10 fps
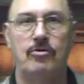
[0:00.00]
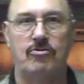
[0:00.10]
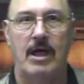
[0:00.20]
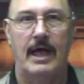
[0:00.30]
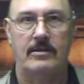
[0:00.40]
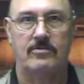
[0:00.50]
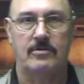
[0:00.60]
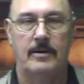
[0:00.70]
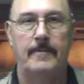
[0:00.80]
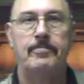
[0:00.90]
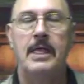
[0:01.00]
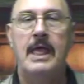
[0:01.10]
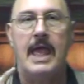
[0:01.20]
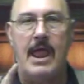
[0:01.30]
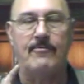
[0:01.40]
2 shots.
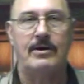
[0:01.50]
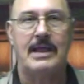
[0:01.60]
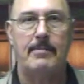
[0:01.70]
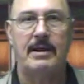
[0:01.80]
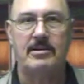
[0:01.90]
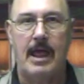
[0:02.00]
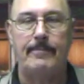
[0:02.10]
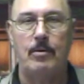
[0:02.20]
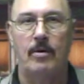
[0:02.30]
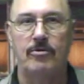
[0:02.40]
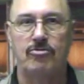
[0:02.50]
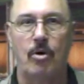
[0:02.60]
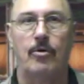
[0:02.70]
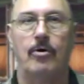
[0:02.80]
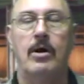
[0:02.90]
Every time I tap you on the
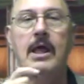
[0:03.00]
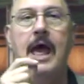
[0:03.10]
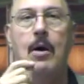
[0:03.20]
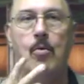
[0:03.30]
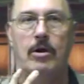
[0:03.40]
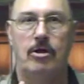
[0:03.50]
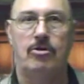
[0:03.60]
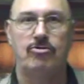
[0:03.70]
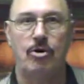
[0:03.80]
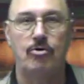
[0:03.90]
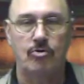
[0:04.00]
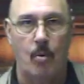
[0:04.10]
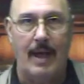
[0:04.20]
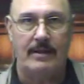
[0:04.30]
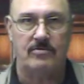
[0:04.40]
shoulder, I want you to shoot
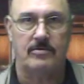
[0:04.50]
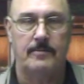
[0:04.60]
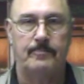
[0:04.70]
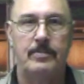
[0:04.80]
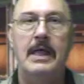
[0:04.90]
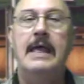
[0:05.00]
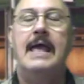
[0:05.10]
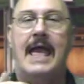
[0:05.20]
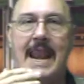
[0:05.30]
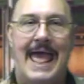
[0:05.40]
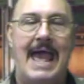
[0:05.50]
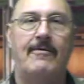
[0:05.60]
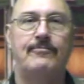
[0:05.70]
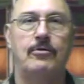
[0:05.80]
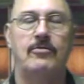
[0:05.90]
twice. And
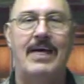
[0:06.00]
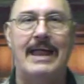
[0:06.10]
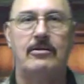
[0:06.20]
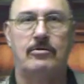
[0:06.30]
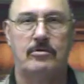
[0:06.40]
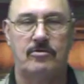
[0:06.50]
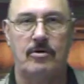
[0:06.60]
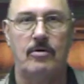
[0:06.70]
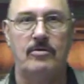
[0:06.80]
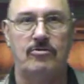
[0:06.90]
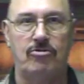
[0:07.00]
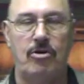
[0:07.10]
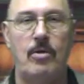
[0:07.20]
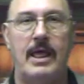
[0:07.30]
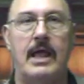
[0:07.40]
after that series of
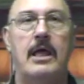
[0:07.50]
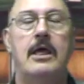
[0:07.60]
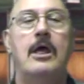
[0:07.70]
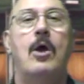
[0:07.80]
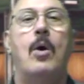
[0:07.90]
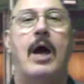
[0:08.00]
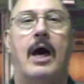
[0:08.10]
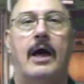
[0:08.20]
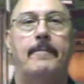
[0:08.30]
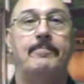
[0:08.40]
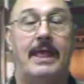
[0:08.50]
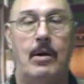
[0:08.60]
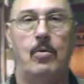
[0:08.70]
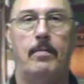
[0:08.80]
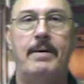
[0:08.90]
shooting,
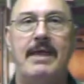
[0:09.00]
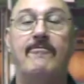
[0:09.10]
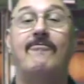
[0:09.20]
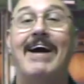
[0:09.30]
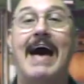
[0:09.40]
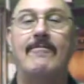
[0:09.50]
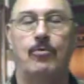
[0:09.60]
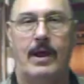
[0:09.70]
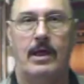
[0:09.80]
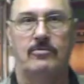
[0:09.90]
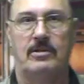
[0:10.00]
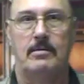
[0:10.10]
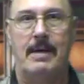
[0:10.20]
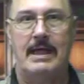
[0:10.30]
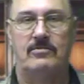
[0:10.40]
it will be 5 rounds in
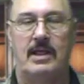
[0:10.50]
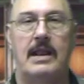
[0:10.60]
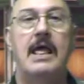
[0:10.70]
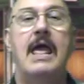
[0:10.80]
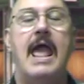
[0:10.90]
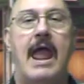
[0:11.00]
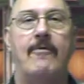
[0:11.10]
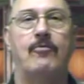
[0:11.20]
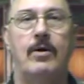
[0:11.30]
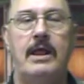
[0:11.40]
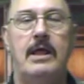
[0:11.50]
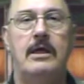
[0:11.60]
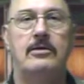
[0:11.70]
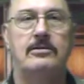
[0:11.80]
the magazine every